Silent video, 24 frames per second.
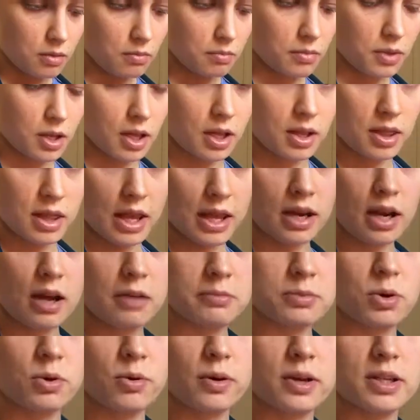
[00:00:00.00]
And then I'm
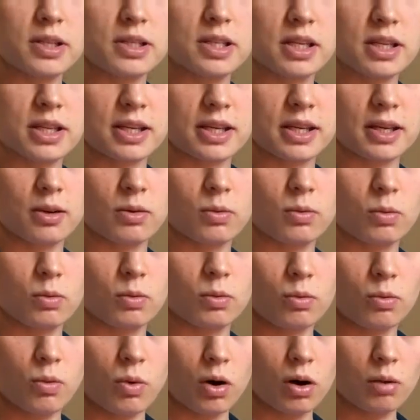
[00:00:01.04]
going to get
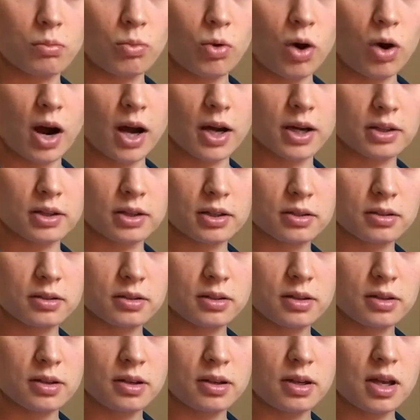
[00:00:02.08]
warm water,
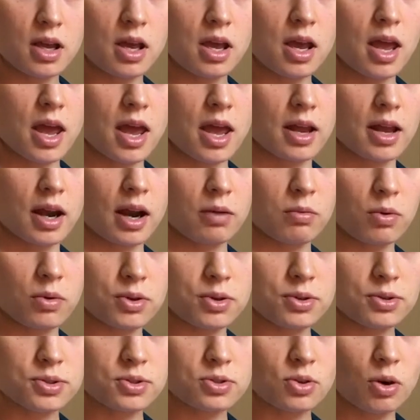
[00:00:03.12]
and I won't
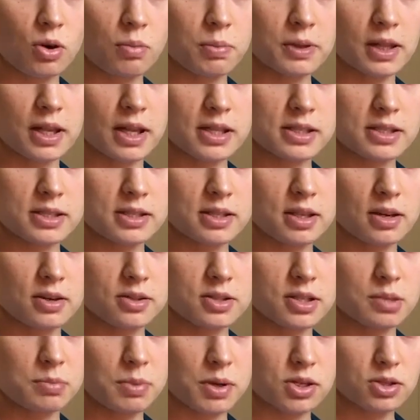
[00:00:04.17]
use soap unless there's a
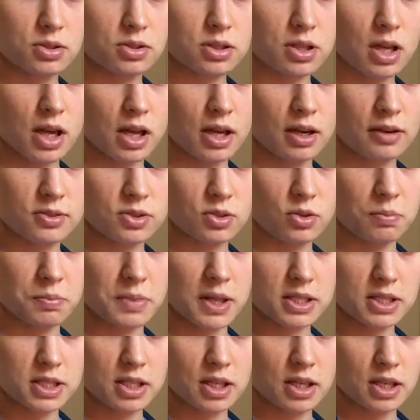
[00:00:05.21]
special kind of soap
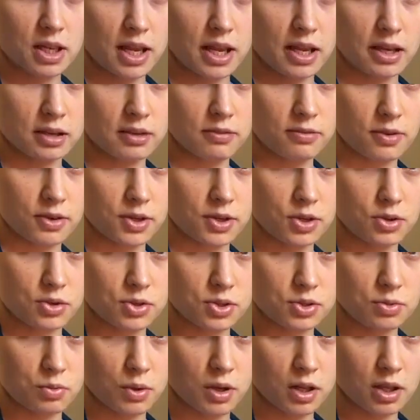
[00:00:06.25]
that's indicated for
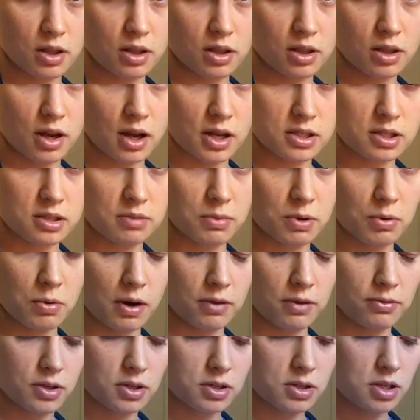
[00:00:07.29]
use with ostomy
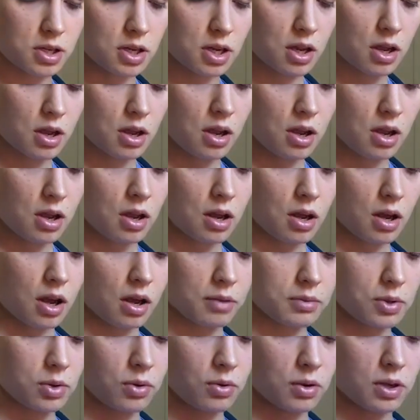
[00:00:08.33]
wafers. I'm
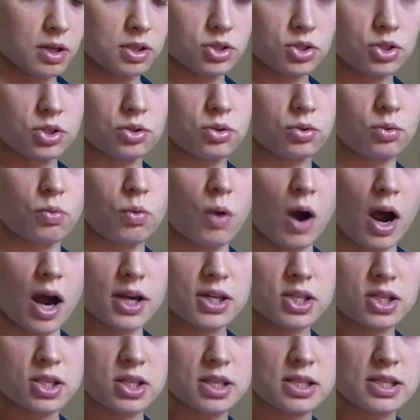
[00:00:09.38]
going to
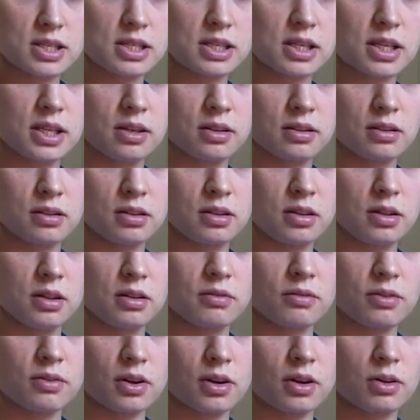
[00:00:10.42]
wash the skin
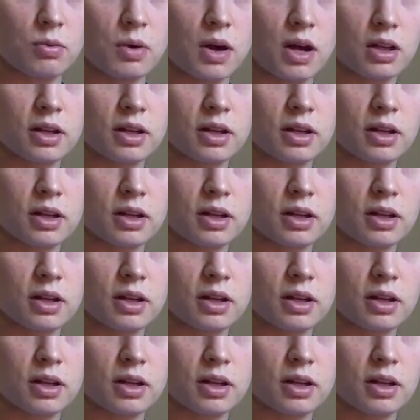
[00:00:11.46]
very well.